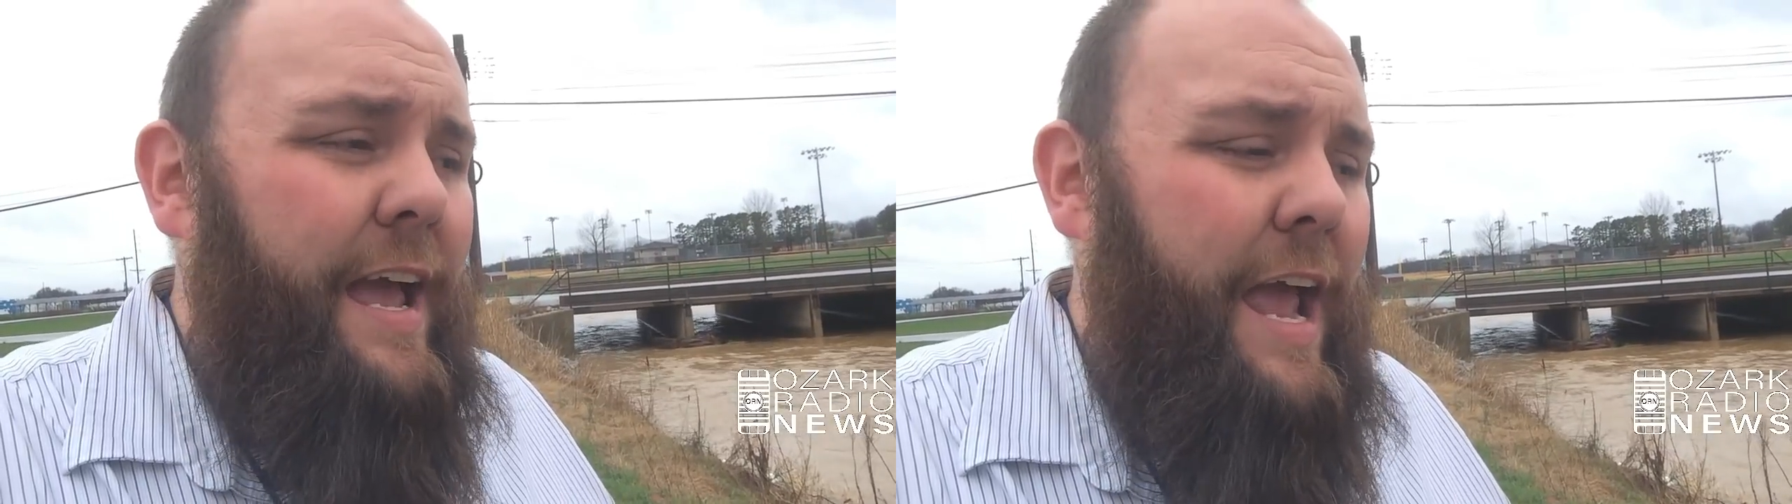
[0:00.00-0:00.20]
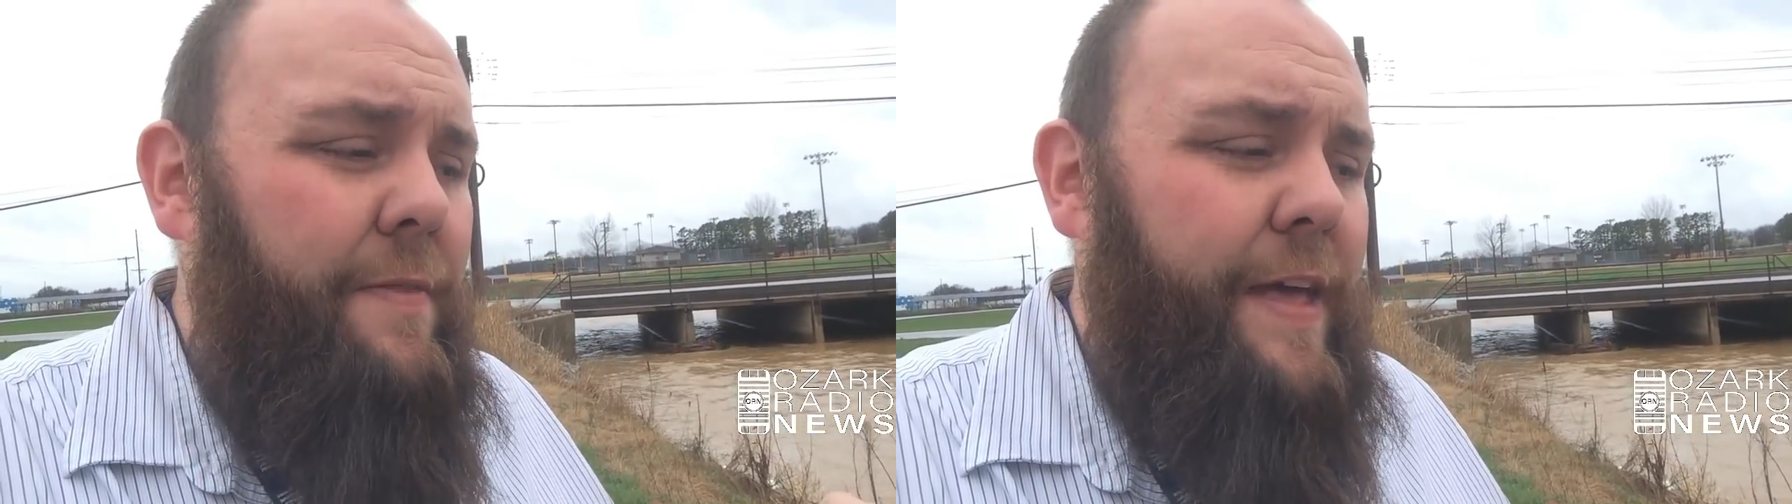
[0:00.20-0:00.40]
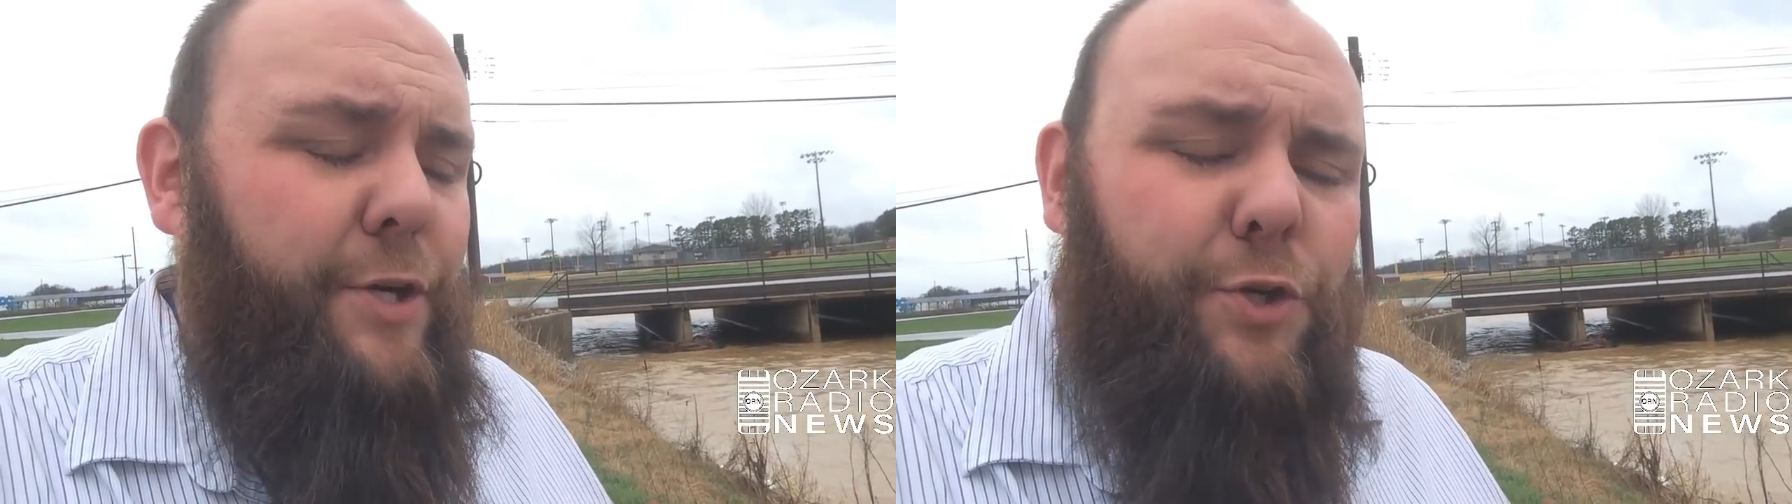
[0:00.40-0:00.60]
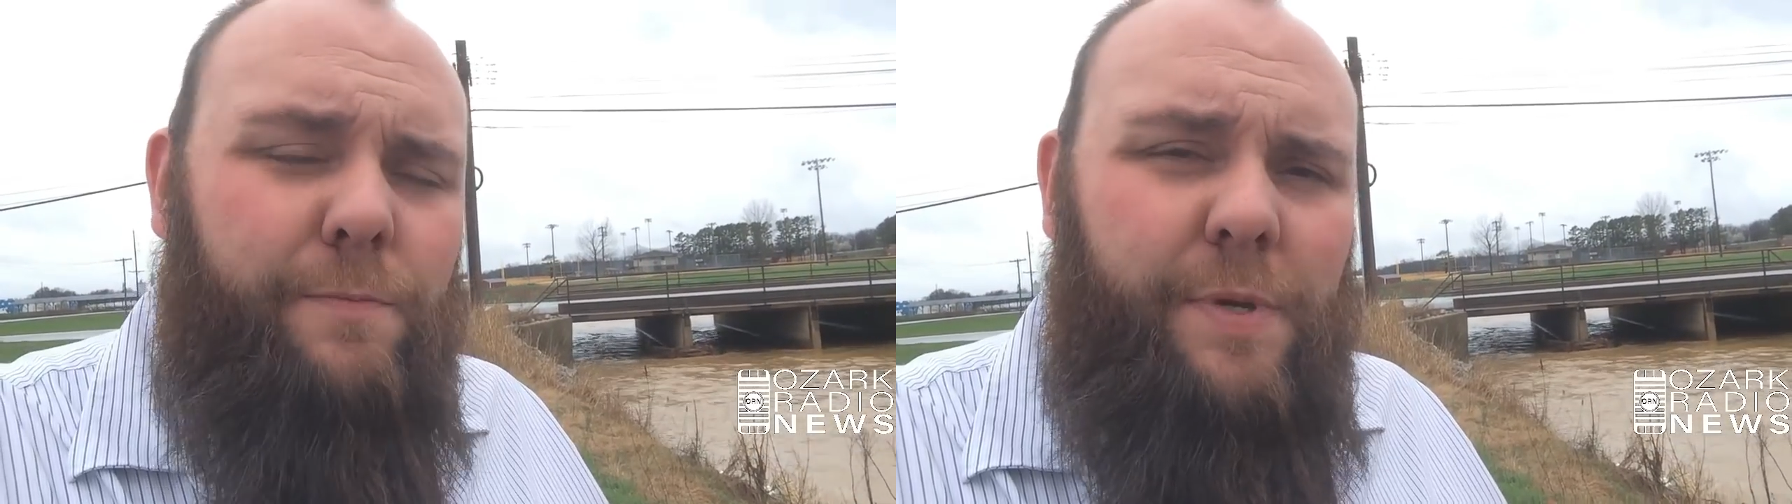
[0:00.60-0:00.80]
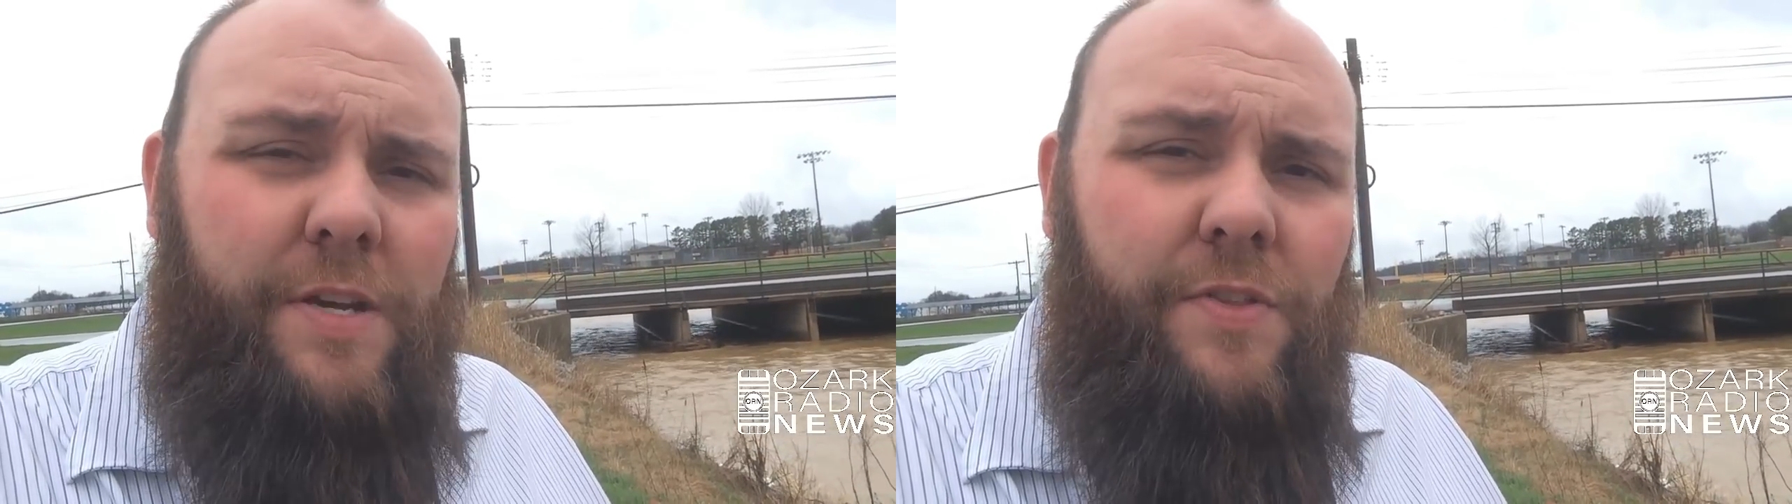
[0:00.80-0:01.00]
and that
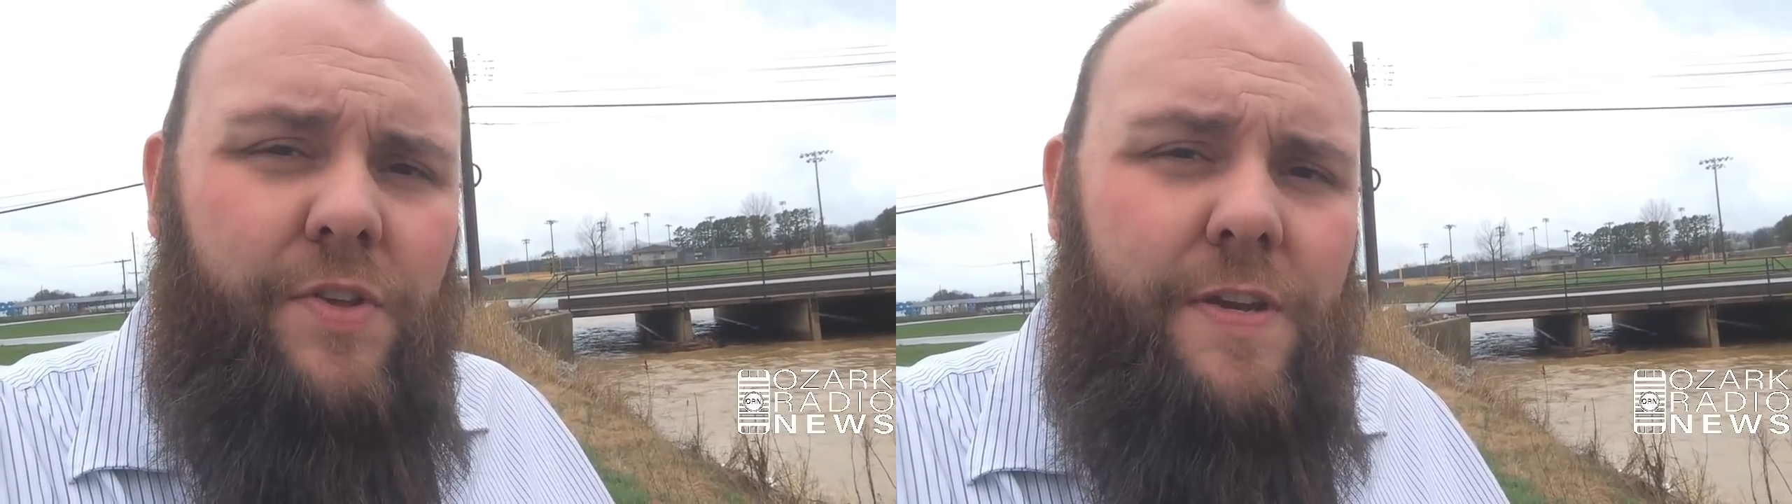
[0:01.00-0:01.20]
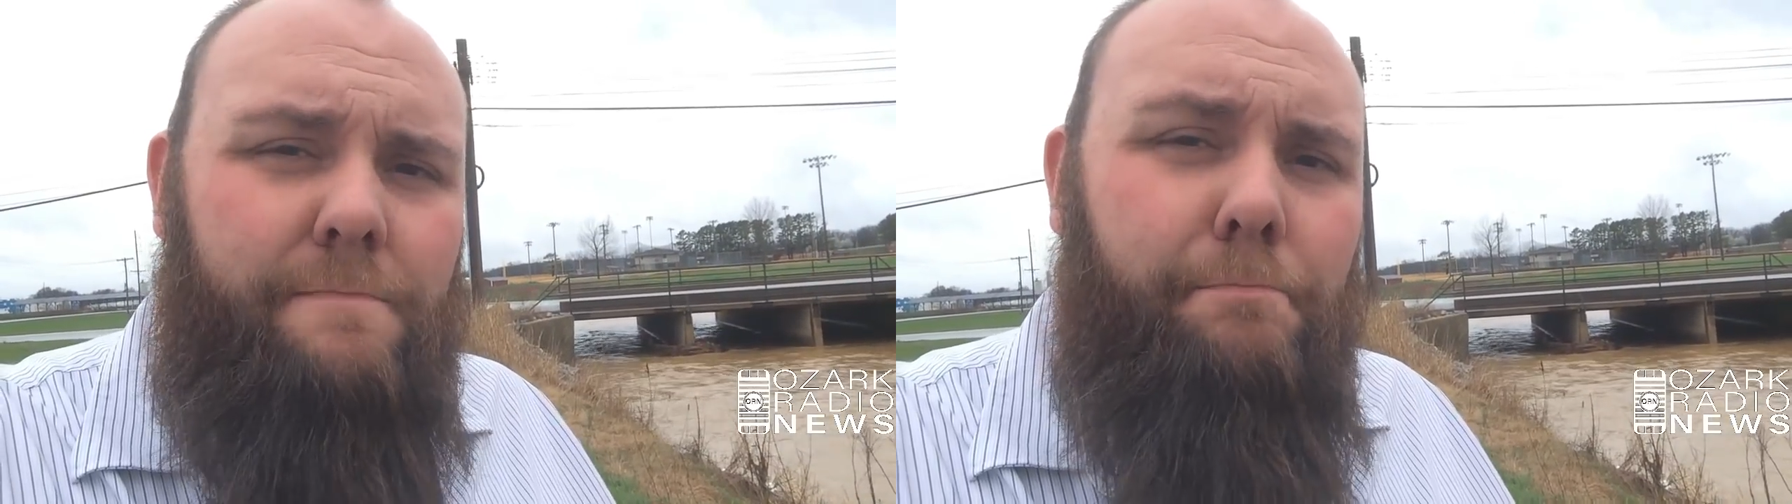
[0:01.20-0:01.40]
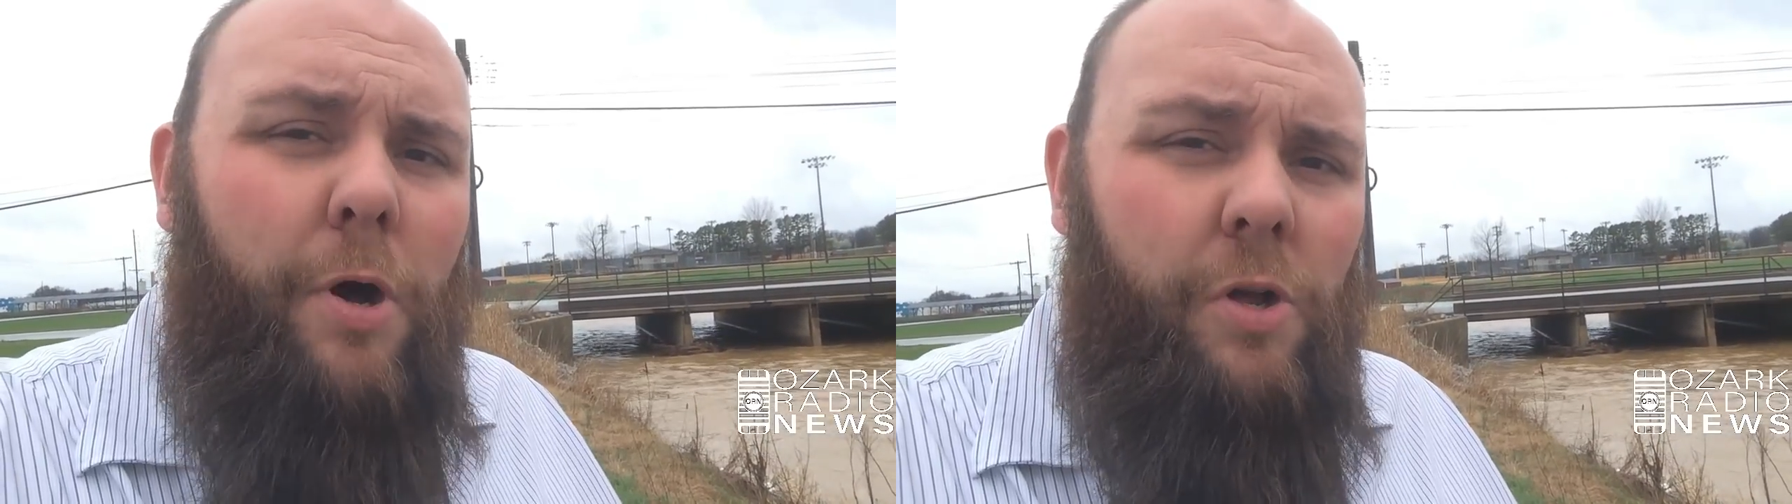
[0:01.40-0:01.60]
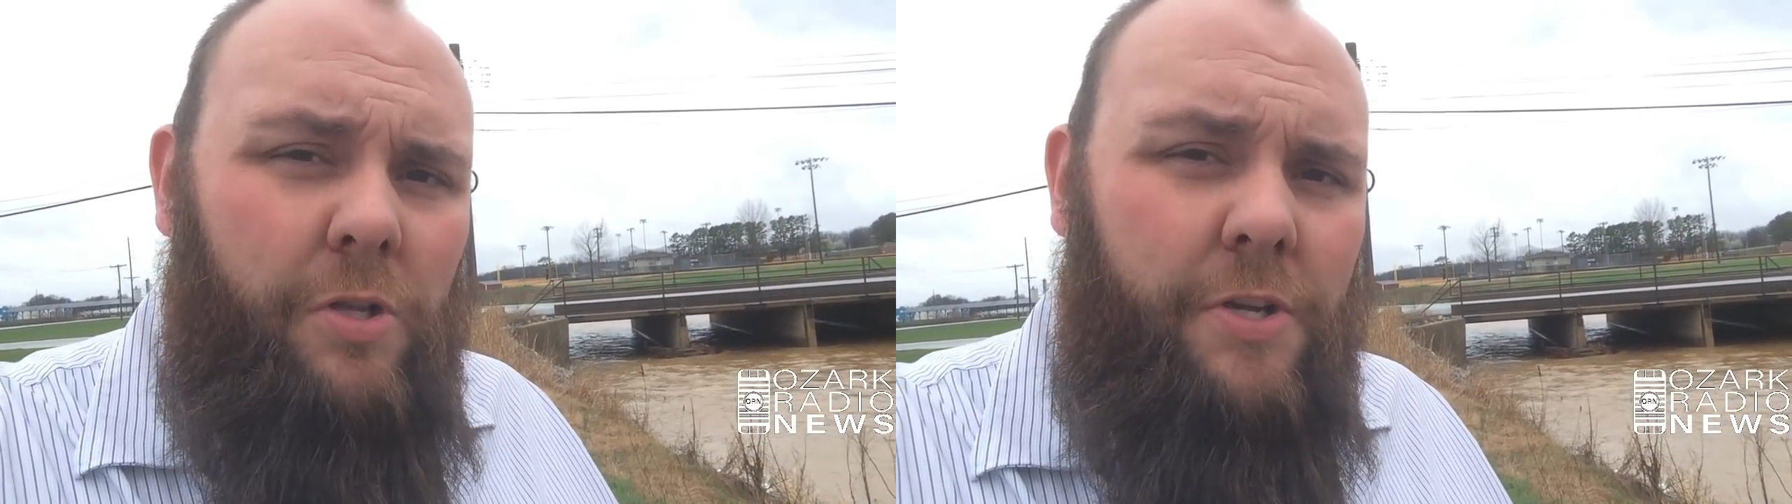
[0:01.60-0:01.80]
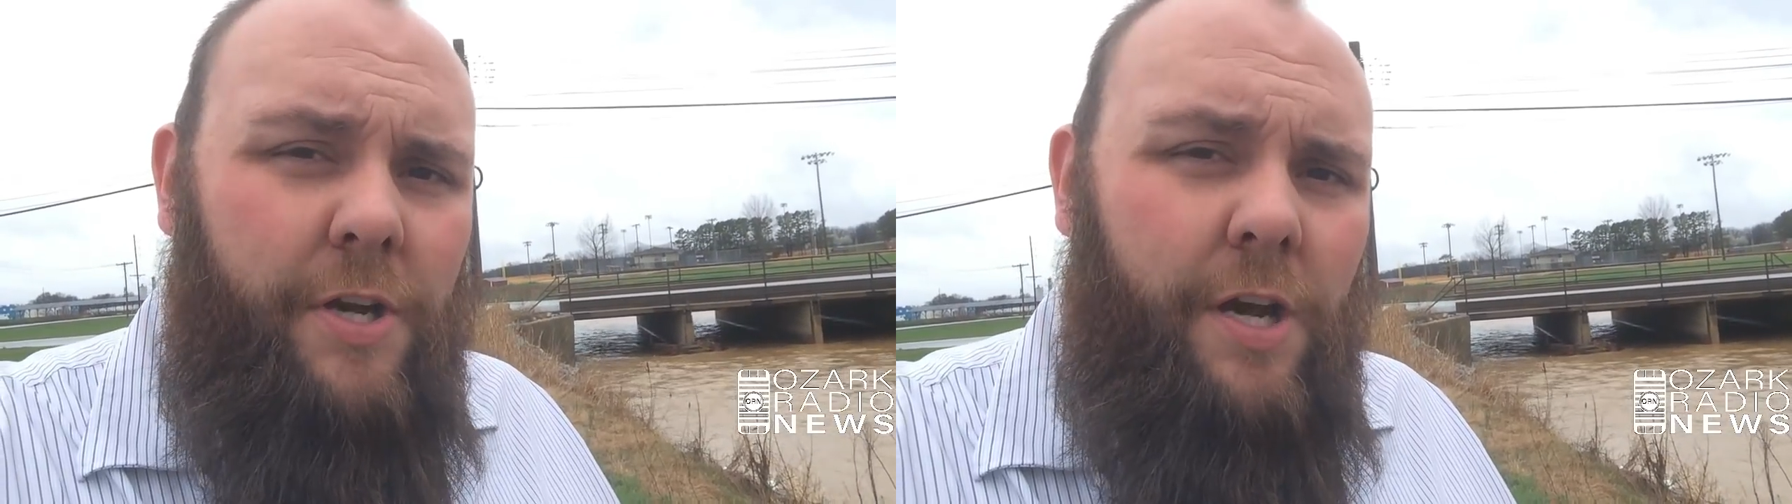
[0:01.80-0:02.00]
should be the bulk